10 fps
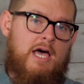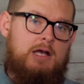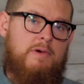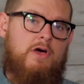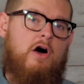
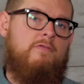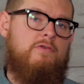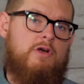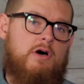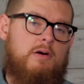had to be
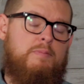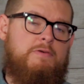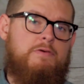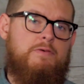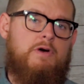offered
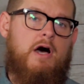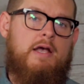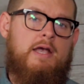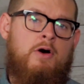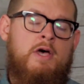up to
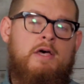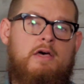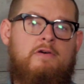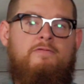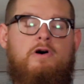God. Now,
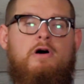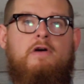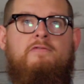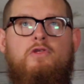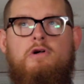if uh,
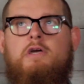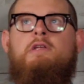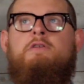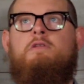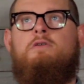if you look
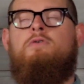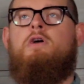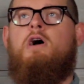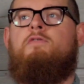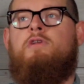into the new
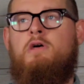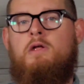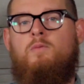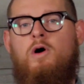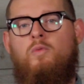
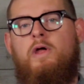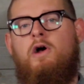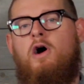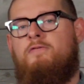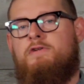covenant and what
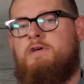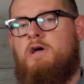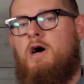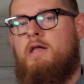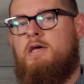we offer to
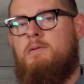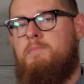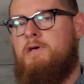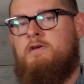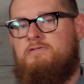God, it
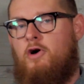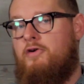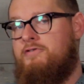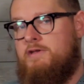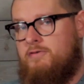can be an
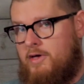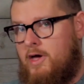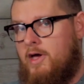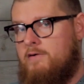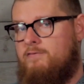exhausting
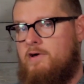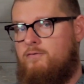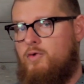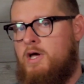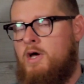thing if,
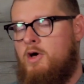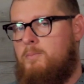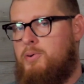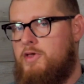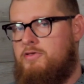if we
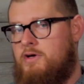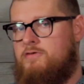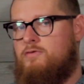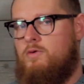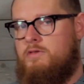put
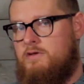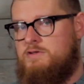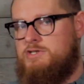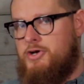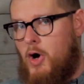this
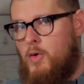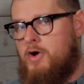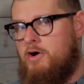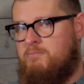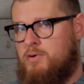this
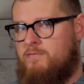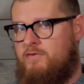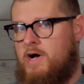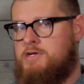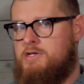yoke of
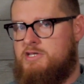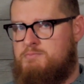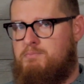perfection, this